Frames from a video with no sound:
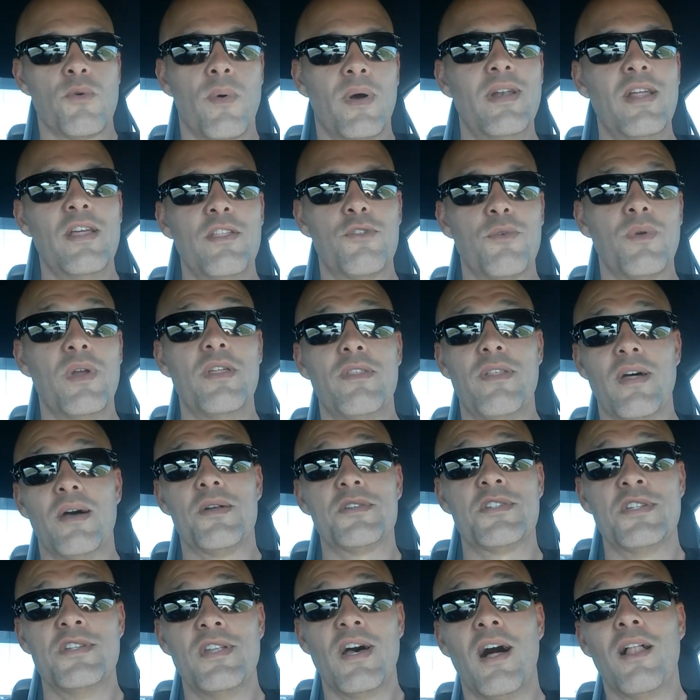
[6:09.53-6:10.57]

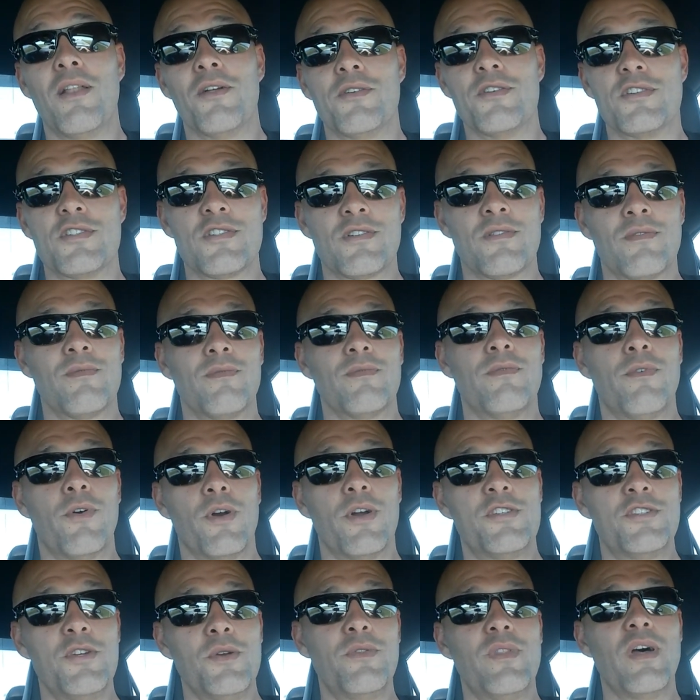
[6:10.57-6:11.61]
$23,000
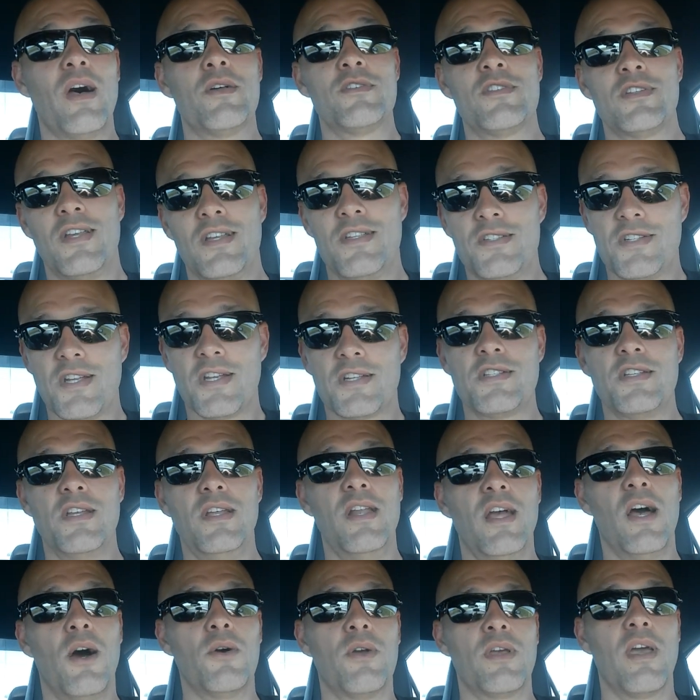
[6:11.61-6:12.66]
for a
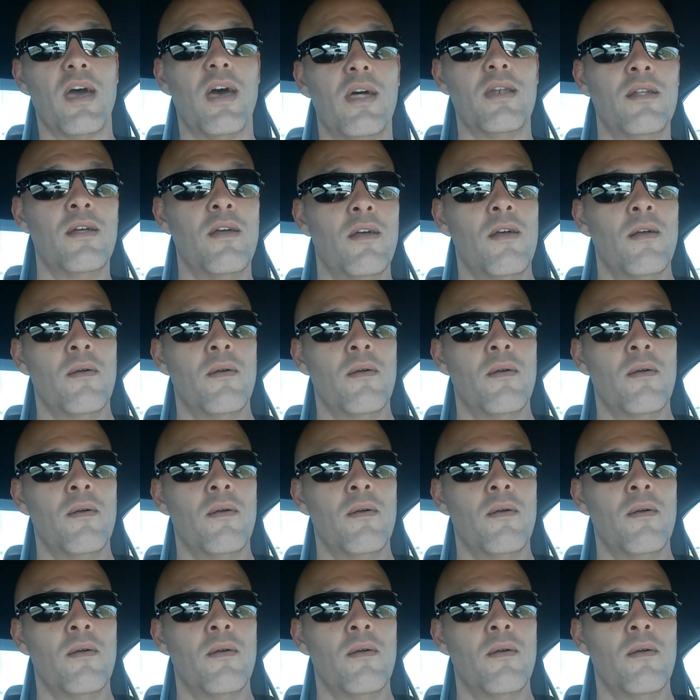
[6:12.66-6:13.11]
2016 Hellcat.